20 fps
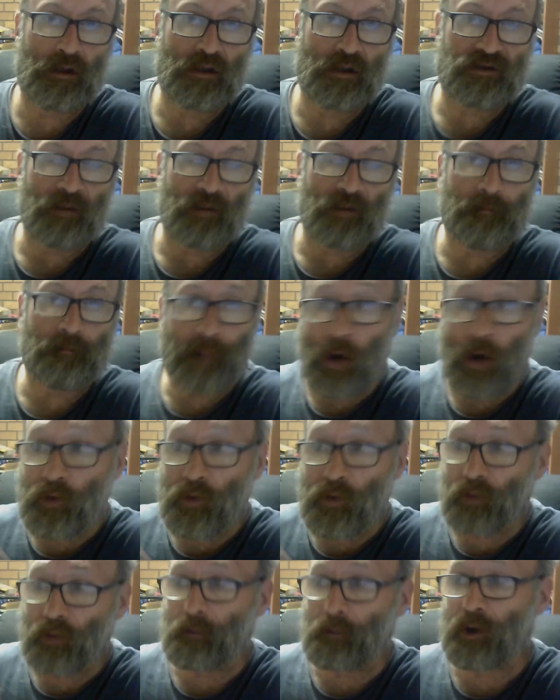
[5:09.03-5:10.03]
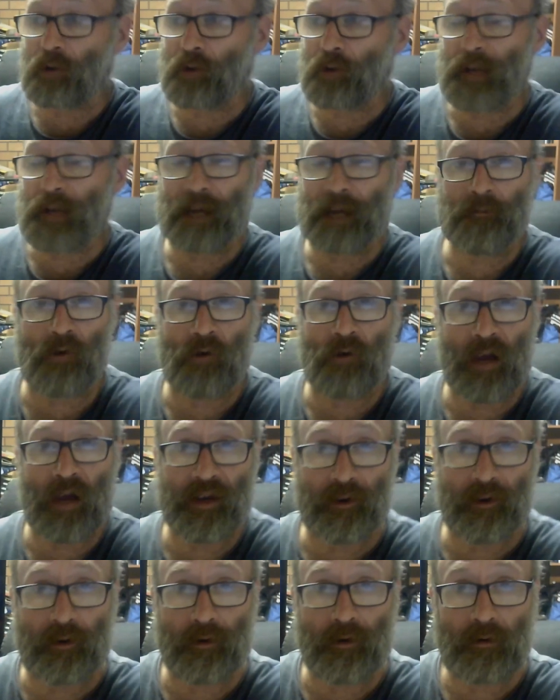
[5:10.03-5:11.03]
So both of them are going to be
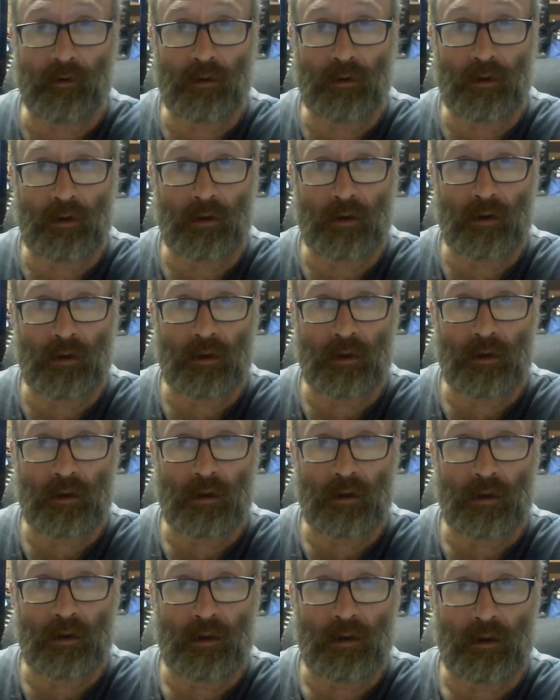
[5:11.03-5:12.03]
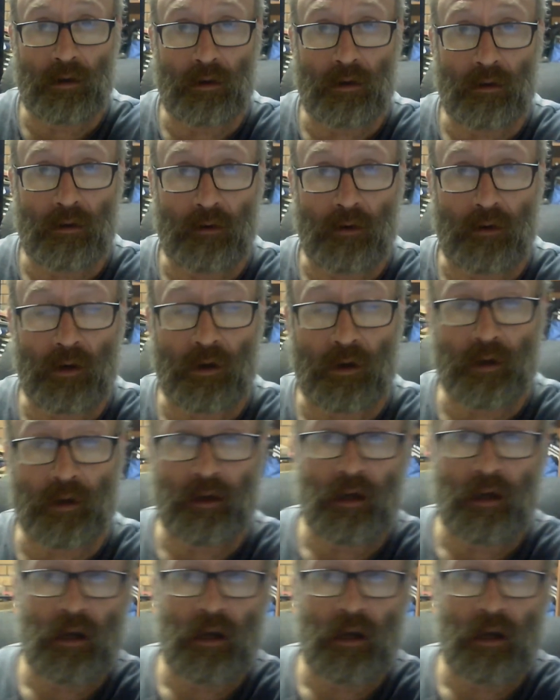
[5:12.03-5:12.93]
upgraded. All right.